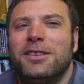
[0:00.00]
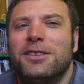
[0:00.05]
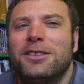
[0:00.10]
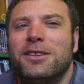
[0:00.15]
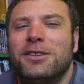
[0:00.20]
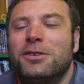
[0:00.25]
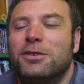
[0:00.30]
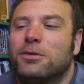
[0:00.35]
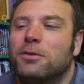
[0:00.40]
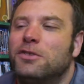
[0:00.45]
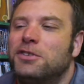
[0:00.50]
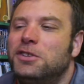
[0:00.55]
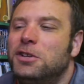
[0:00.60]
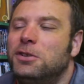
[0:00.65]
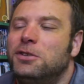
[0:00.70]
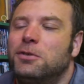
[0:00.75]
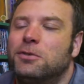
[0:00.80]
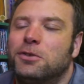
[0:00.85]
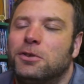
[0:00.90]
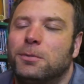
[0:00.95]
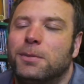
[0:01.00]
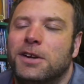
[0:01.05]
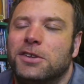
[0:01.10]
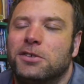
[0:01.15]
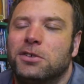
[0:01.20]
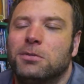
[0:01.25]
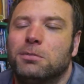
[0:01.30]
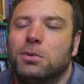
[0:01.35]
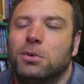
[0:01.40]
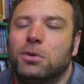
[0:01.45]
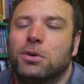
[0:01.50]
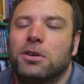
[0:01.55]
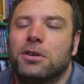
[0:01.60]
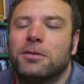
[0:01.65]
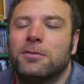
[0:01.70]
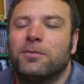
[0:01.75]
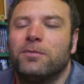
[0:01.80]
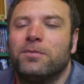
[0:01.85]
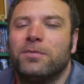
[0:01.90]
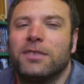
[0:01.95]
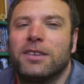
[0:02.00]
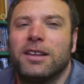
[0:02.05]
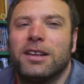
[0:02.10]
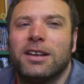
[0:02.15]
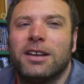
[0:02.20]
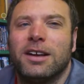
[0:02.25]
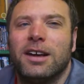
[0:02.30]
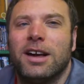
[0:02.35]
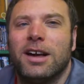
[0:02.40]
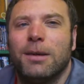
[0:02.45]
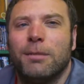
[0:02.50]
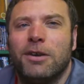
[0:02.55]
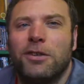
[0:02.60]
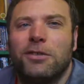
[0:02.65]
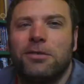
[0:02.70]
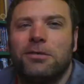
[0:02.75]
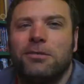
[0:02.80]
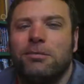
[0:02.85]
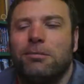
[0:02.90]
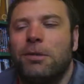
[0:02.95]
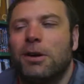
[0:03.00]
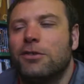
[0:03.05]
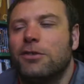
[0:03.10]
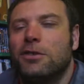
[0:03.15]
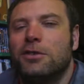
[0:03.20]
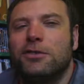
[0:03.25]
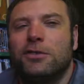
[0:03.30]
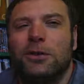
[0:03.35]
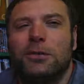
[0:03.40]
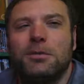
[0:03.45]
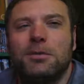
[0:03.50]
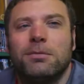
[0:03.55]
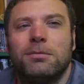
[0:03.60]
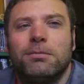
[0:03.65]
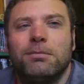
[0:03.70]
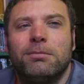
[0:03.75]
there's obviously, because it's based on a book, both those films,